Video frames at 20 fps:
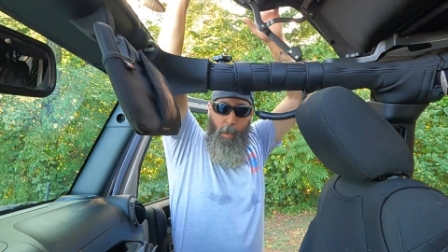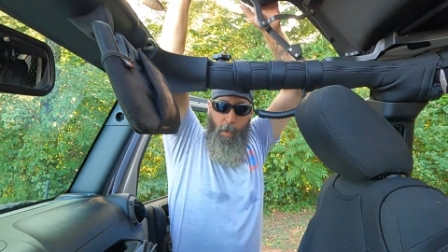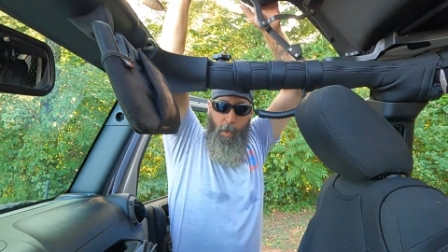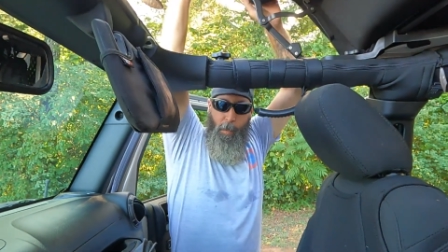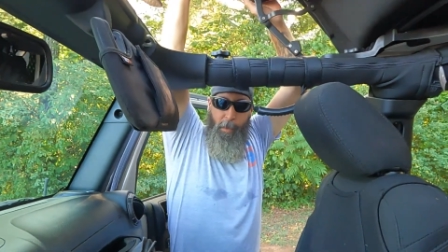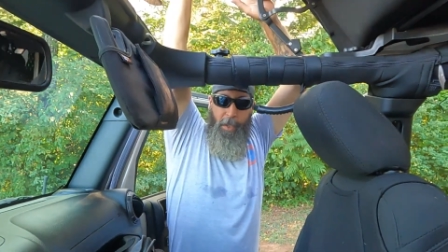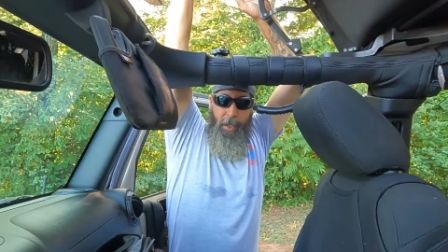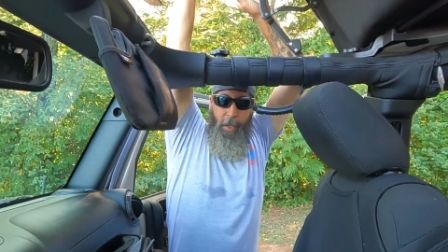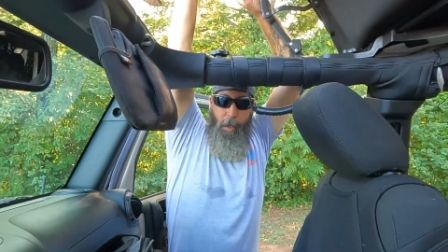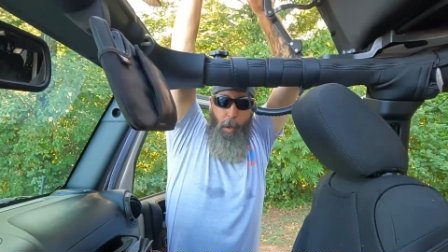
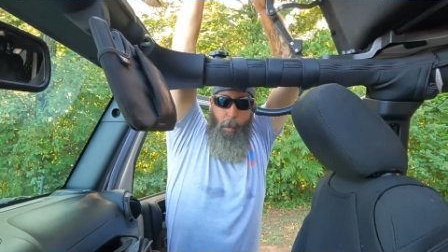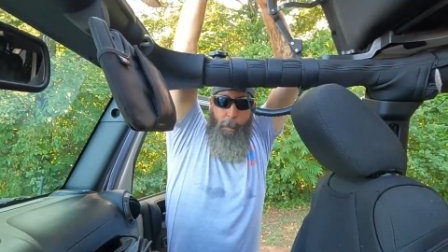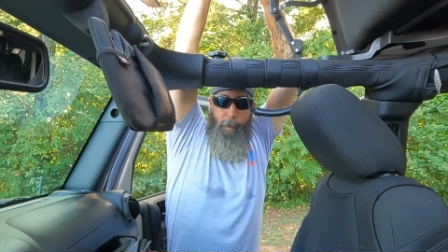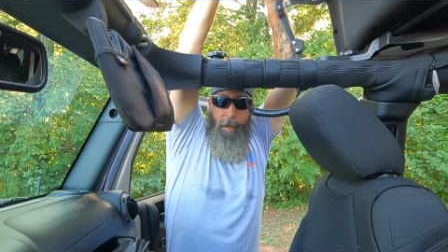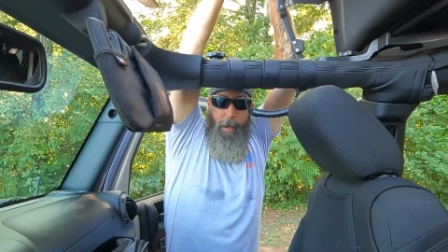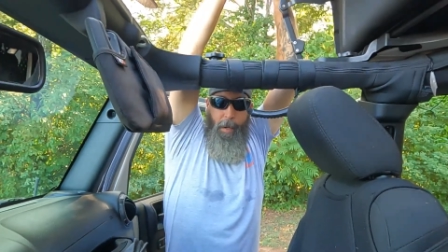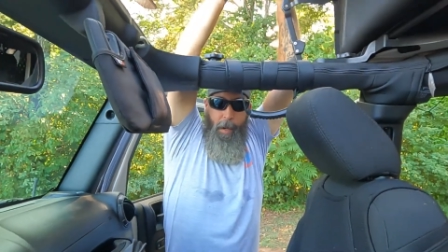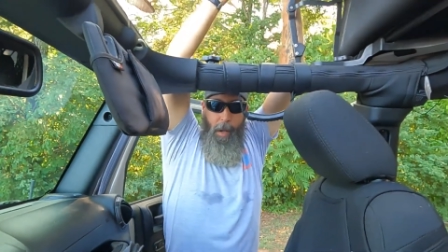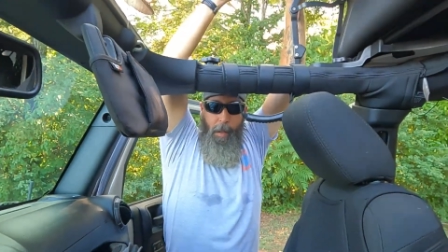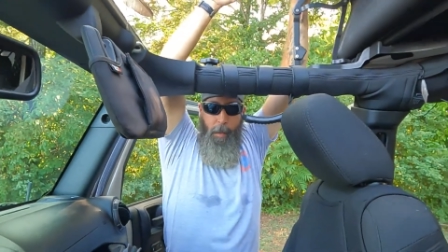or we can
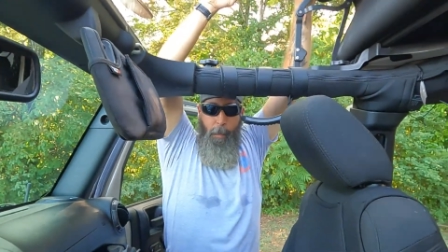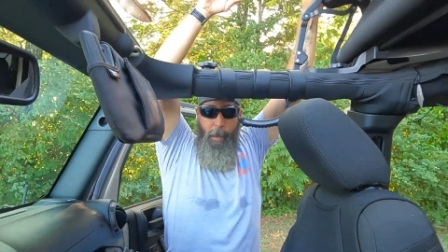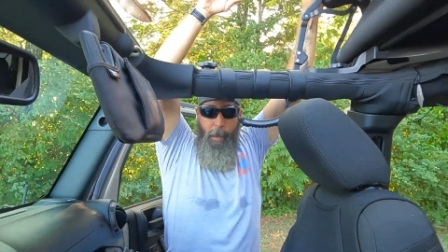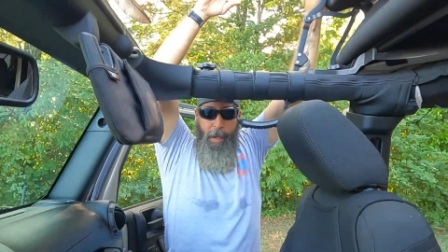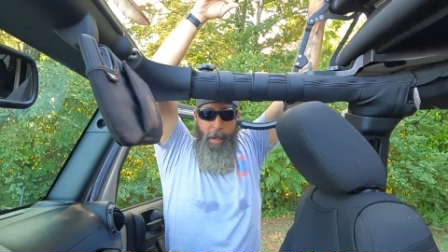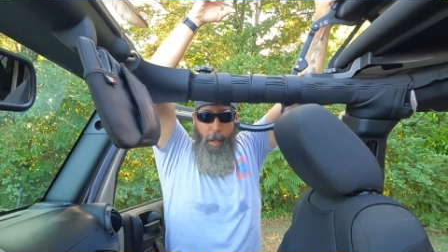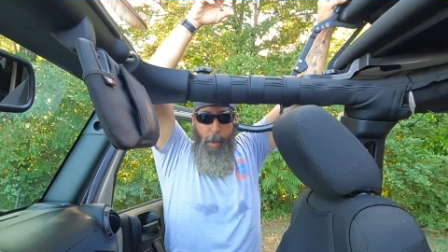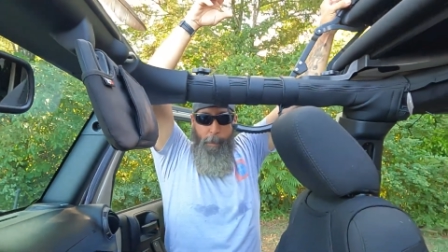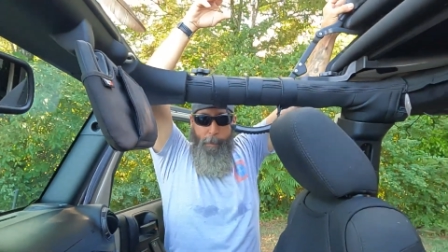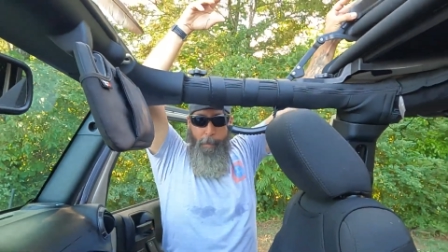open it all the
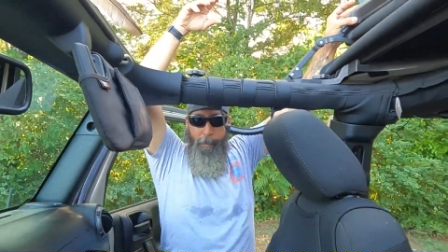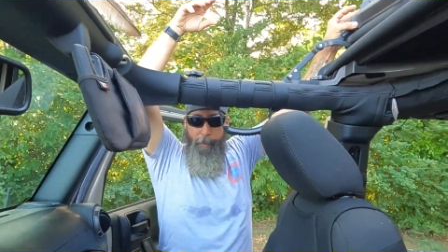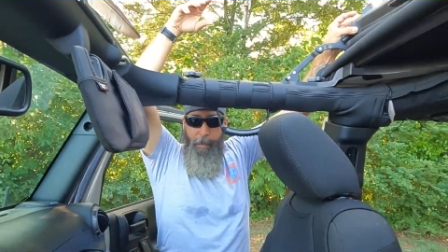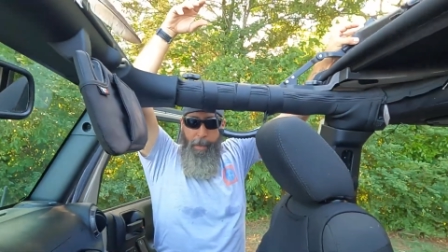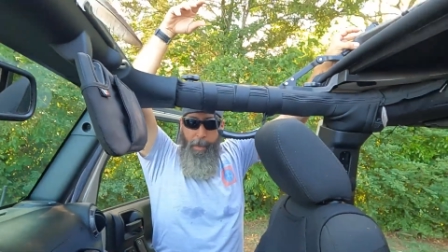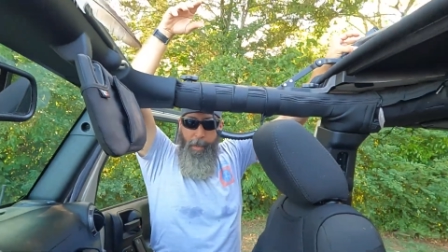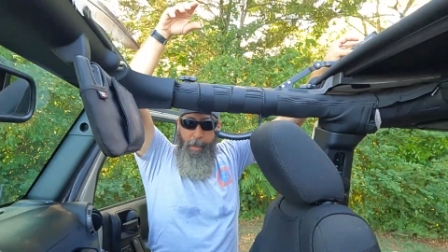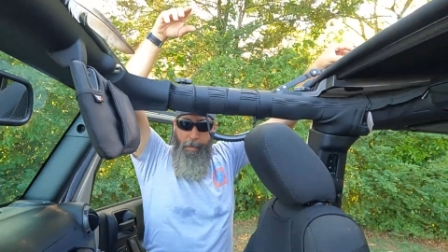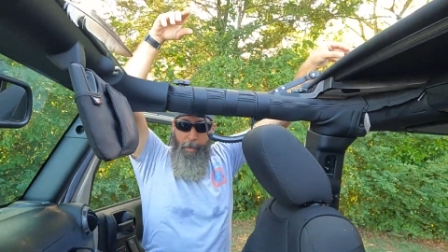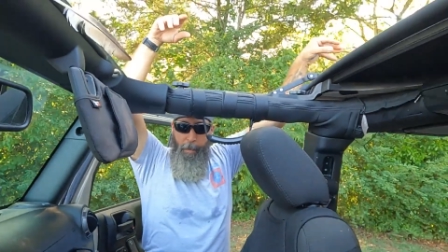way up if
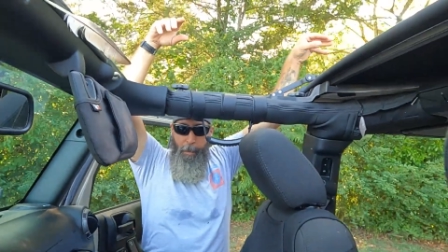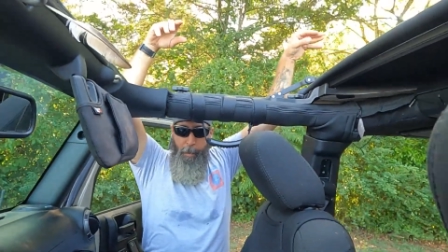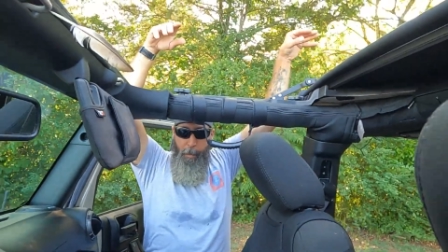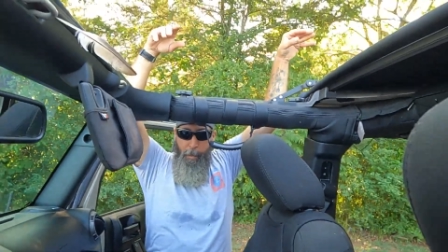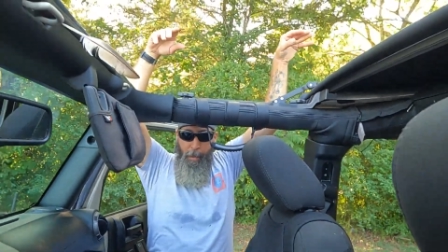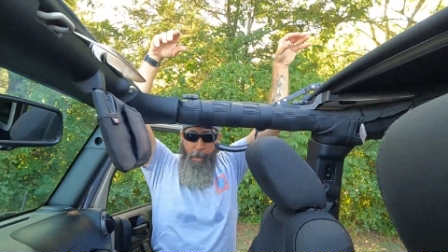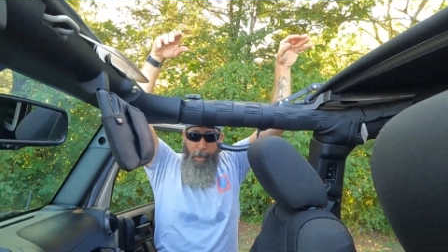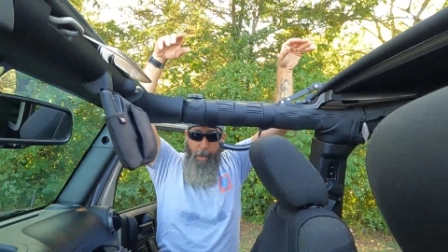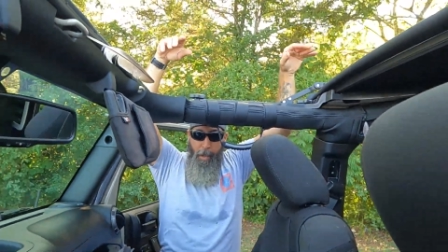you need to.